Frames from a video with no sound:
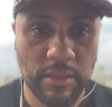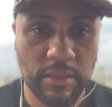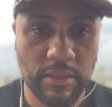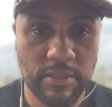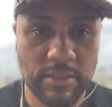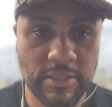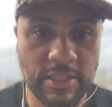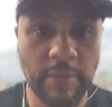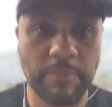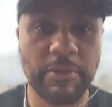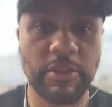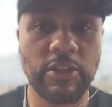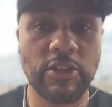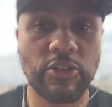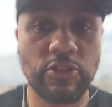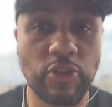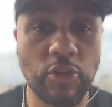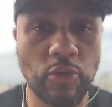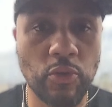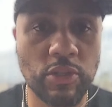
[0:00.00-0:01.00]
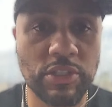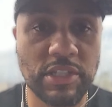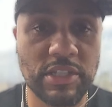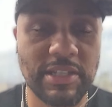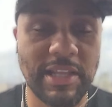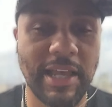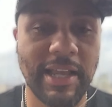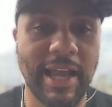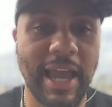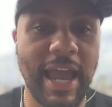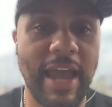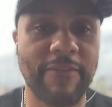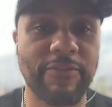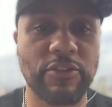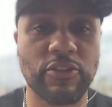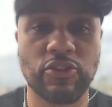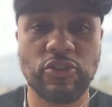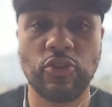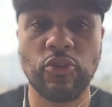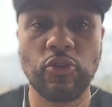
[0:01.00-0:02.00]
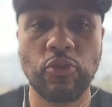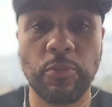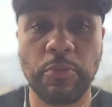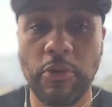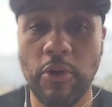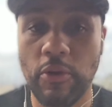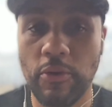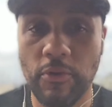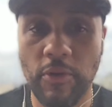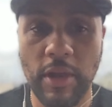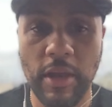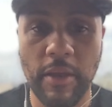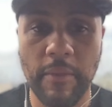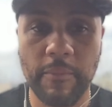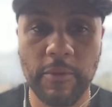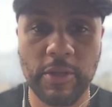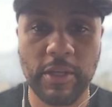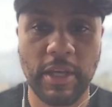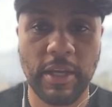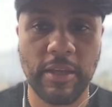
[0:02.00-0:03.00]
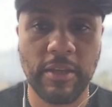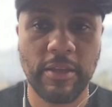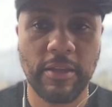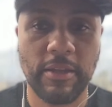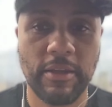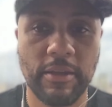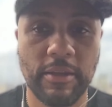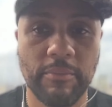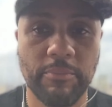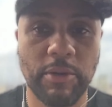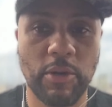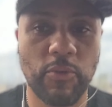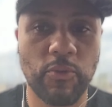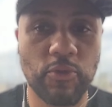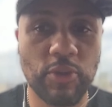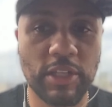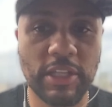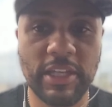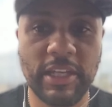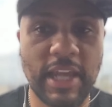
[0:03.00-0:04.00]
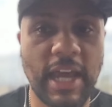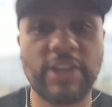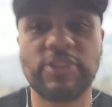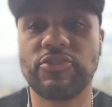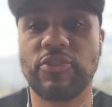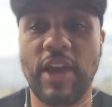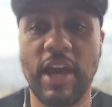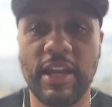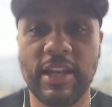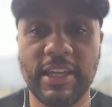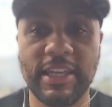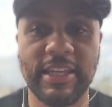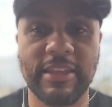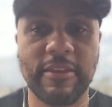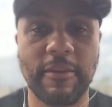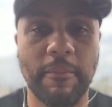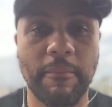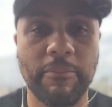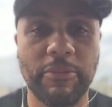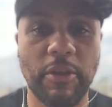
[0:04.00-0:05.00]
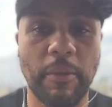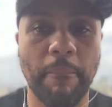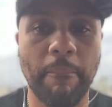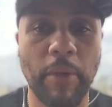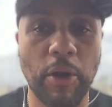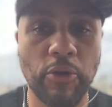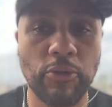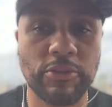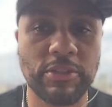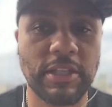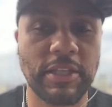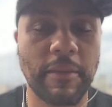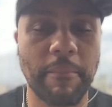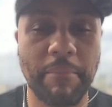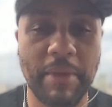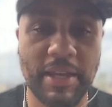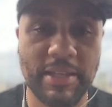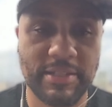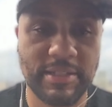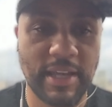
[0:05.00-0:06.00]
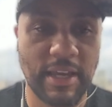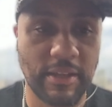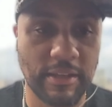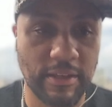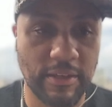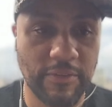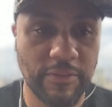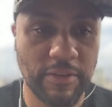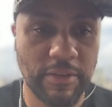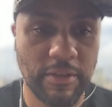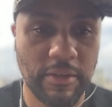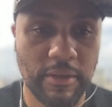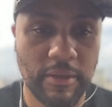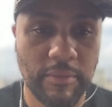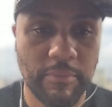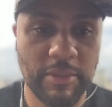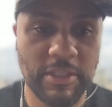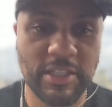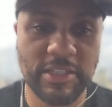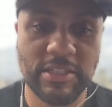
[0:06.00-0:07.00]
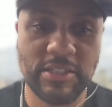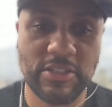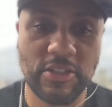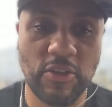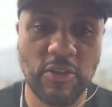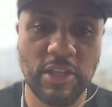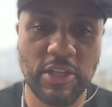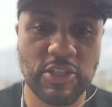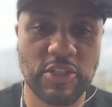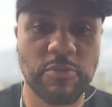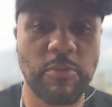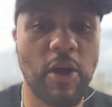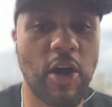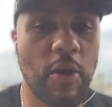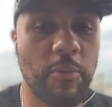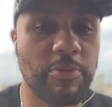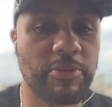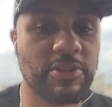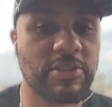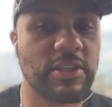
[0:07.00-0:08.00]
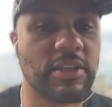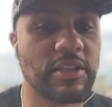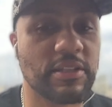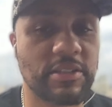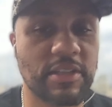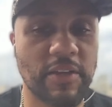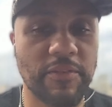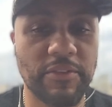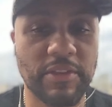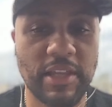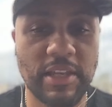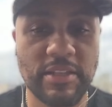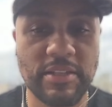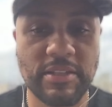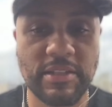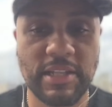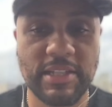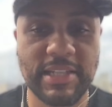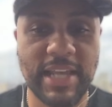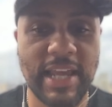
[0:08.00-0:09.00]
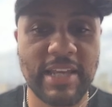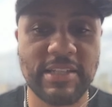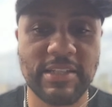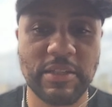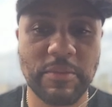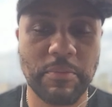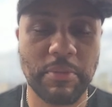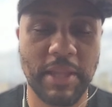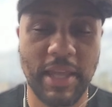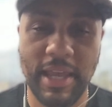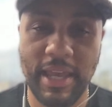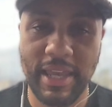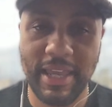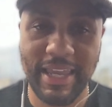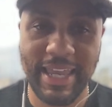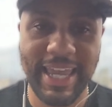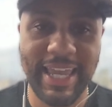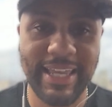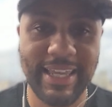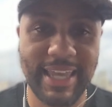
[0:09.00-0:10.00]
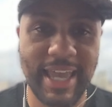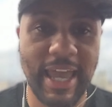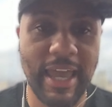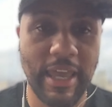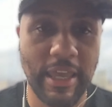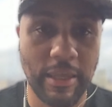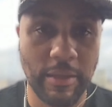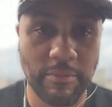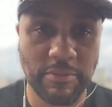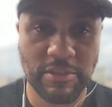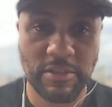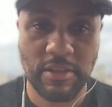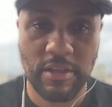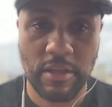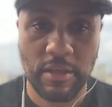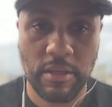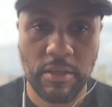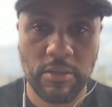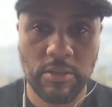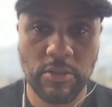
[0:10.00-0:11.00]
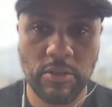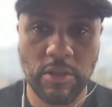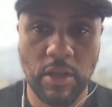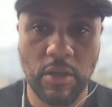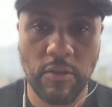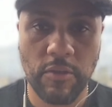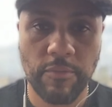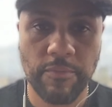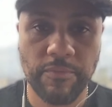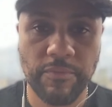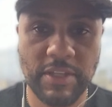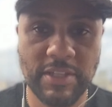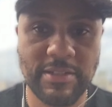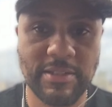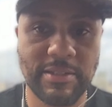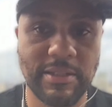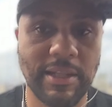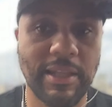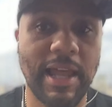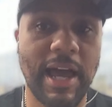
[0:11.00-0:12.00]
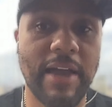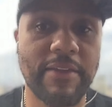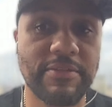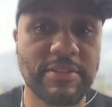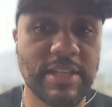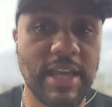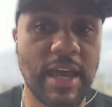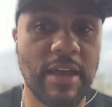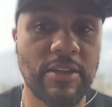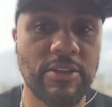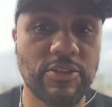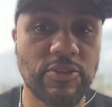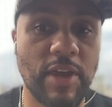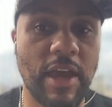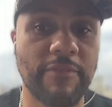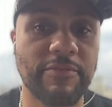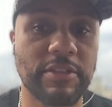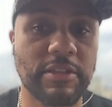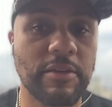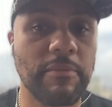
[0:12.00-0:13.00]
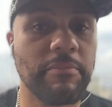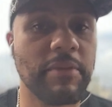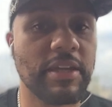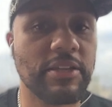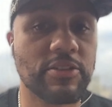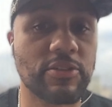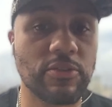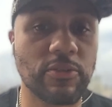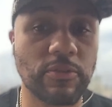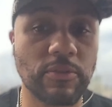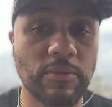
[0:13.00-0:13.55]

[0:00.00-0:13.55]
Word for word: something to do, or just like an after school program. Okay, but really not trying to get the, the most and the best out of it, because it's only a small percentage of it that's that's actually played in games. You know, this is a lifestyle that you have to commit to,